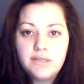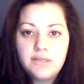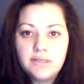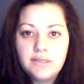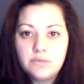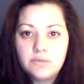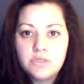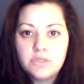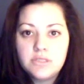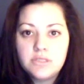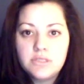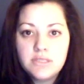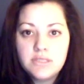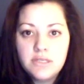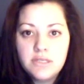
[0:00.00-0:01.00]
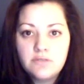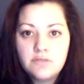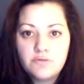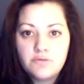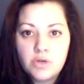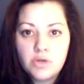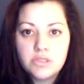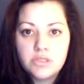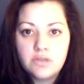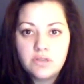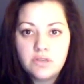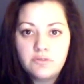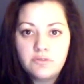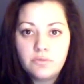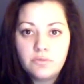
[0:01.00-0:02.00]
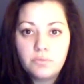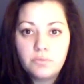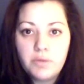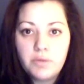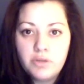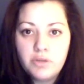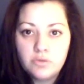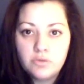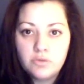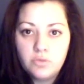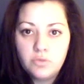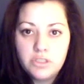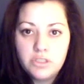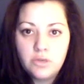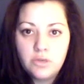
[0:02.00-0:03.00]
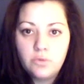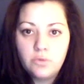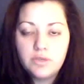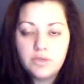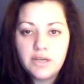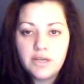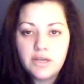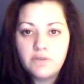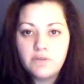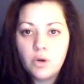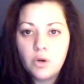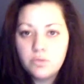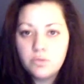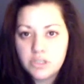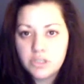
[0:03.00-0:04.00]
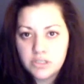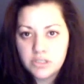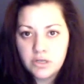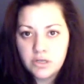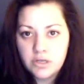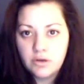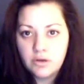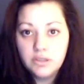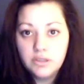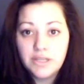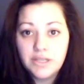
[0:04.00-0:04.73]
and I was sitting in front of my bedroom window, and I have a hope chest there.